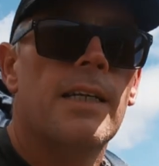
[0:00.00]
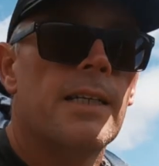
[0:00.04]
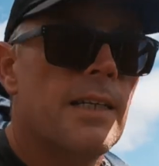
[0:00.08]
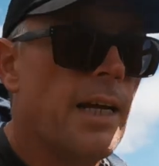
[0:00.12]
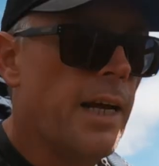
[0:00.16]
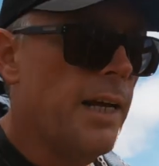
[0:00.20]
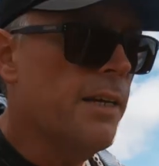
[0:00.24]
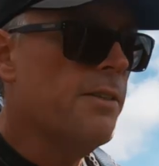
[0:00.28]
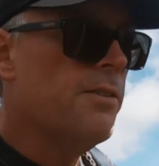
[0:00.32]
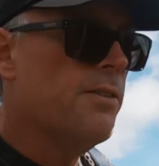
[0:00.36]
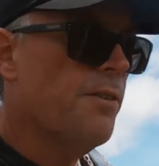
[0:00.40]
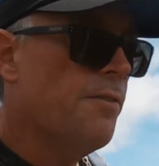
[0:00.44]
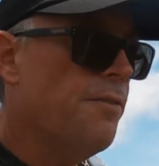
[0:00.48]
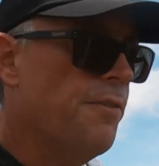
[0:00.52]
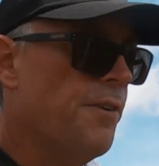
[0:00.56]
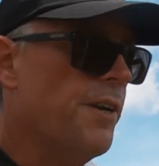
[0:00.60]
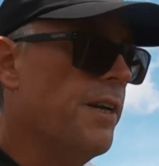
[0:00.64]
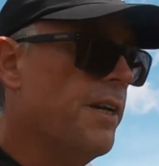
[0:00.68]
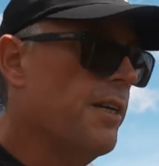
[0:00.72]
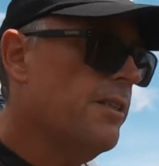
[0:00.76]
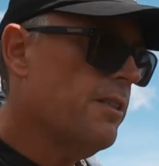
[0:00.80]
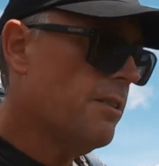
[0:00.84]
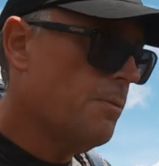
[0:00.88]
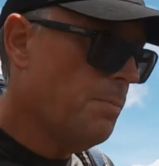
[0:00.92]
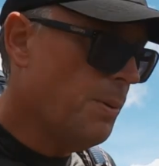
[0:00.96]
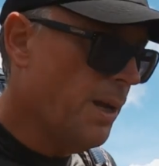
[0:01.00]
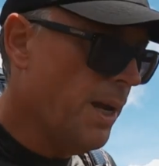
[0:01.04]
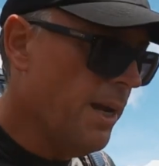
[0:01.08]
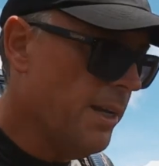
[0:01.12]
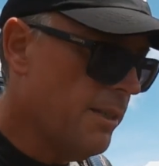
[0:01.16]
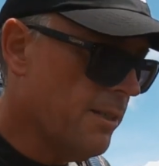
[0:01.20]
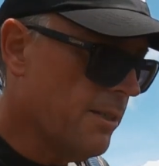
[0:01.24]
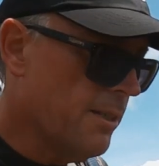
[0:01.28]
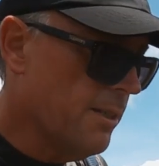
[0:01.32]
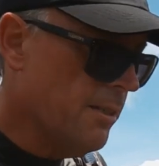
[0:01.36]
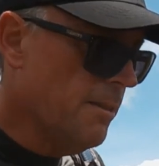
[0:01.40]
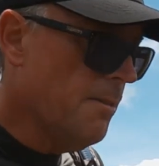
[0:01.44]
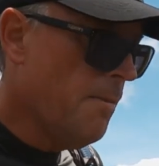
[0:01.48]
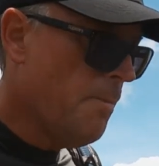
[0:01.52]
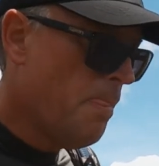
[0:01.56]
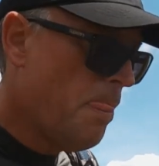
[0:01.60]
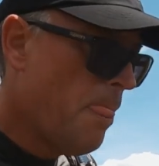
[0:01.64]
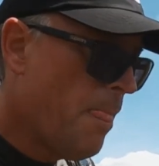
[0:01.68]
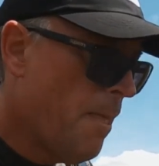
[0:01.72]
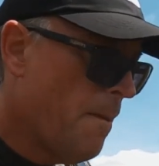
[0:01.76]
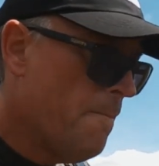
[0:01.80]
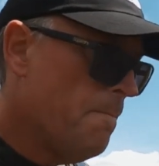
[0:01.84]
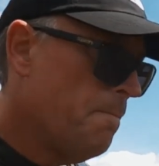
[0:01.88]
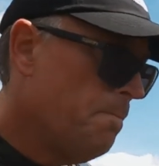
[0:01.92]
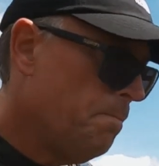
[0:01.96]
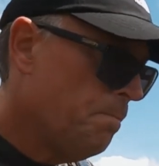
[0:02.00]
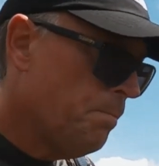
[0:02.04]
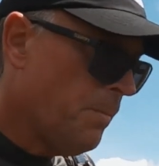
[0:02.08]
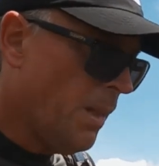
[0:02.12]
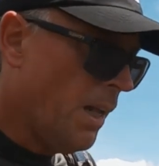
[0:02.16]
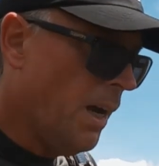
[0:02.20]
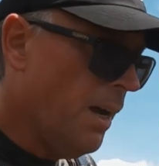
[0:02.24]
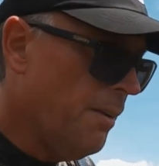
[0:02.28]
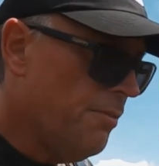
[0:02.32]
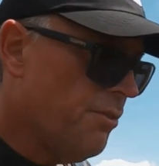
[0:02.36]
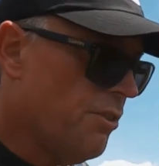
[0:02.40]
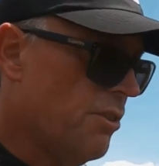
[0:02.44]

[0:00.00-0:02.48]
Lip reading: that is the first person I've